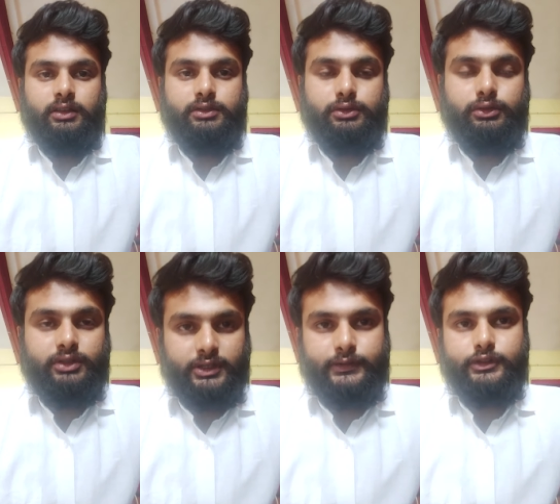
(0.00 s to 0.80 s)
So
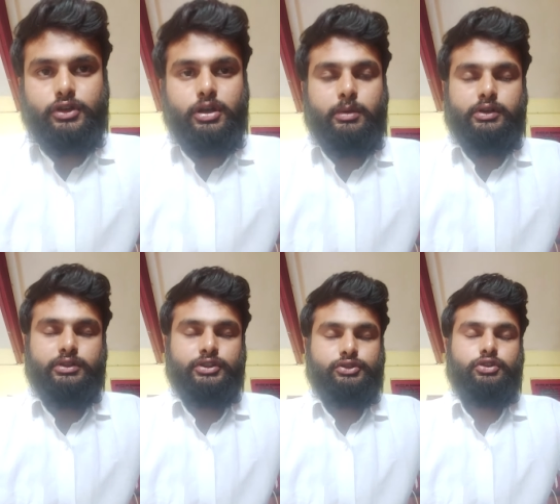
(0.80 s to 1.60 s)
this was all about
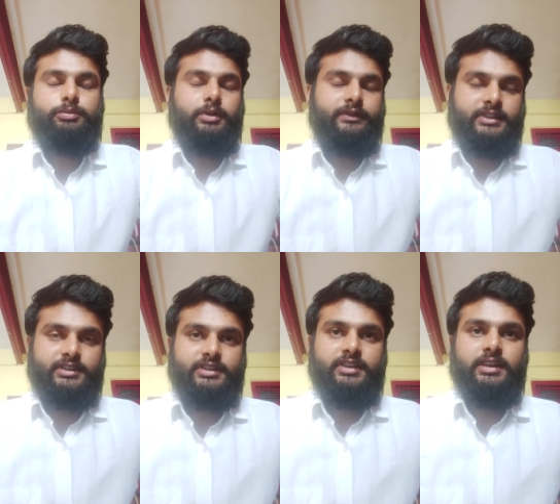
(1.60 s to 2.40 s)
the scope of
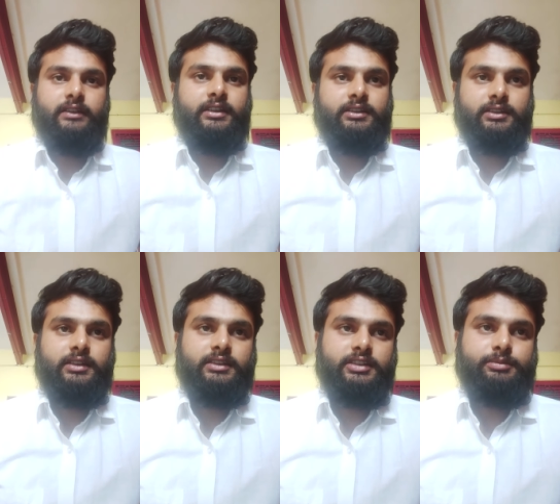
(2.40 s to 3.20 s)
section 11
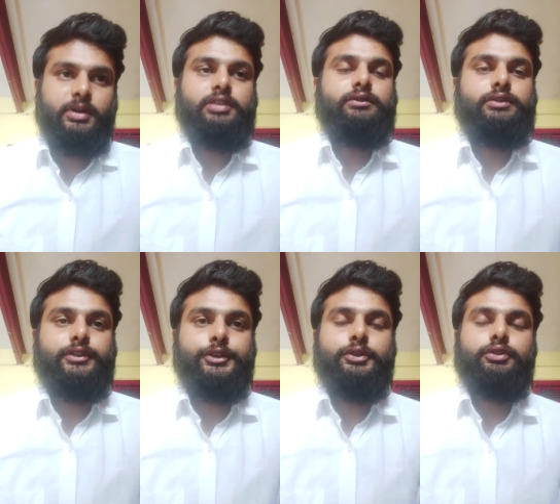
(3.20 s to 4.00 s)
in this part of the
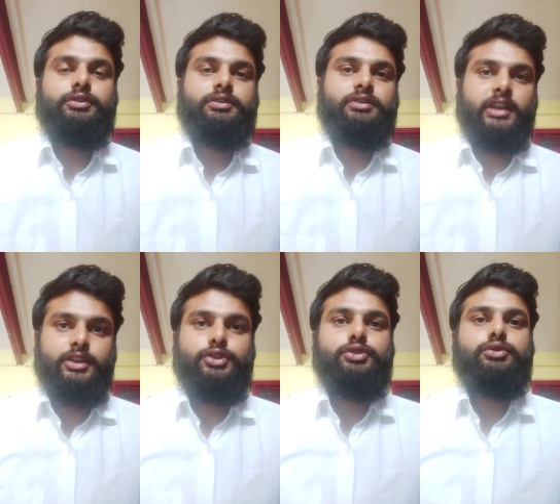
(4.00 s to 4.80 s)
video.
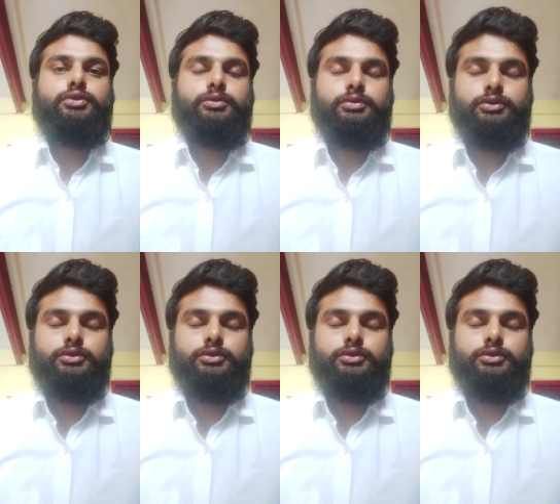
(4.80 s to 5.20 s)
Thank you.